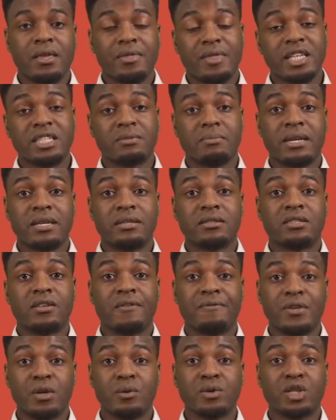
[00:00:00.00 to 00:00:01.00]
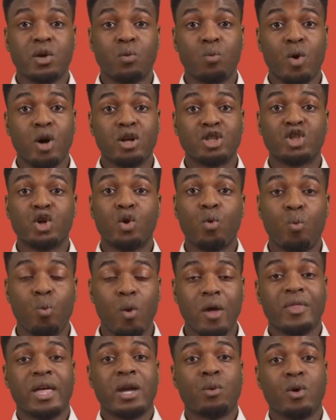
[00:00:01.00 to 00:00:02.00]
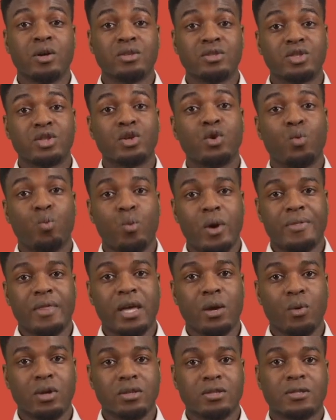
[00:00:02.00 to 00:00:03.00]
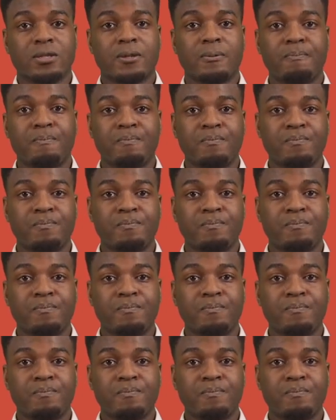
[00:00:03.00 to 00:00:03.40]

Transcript: This means that viewers can watch what they want when they want.